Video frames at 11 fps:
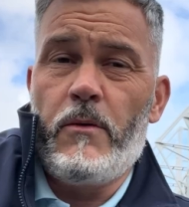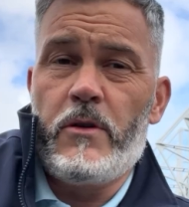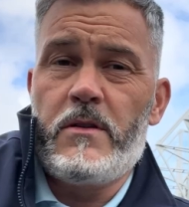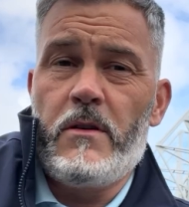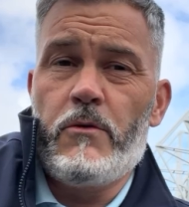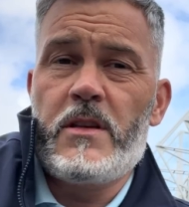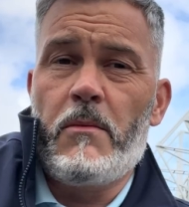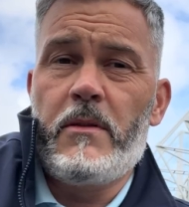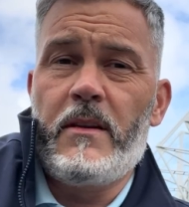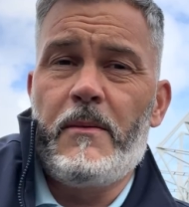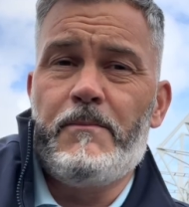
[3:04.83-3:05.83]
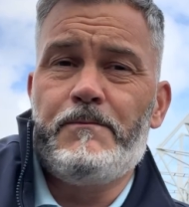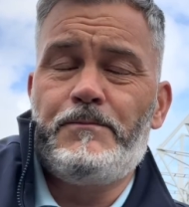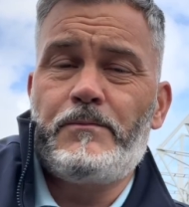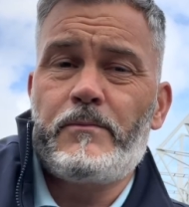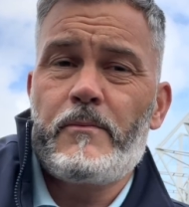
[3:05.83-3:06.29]
was something
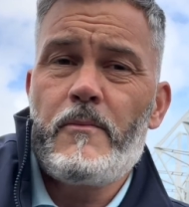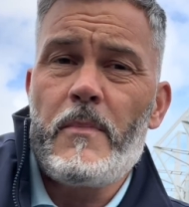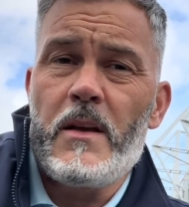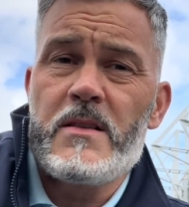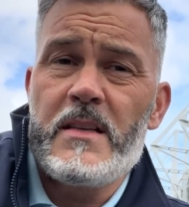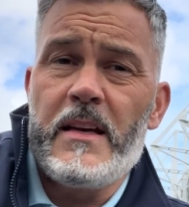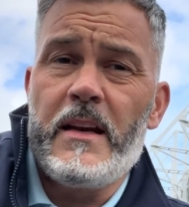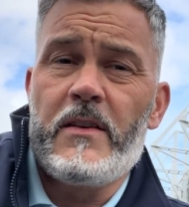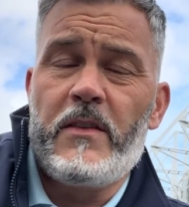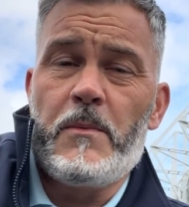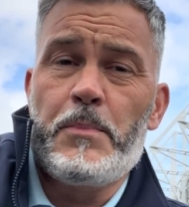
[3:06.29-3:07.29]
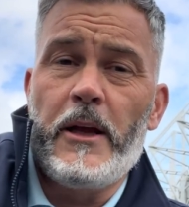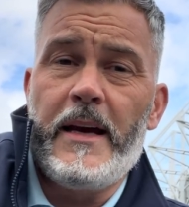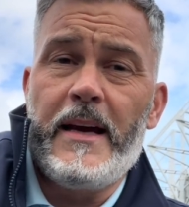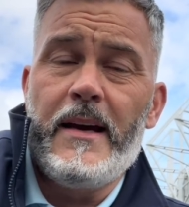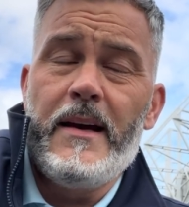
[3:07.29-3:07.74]
serious at
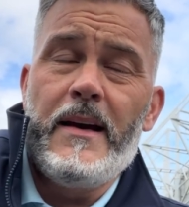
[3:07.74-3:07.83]
play,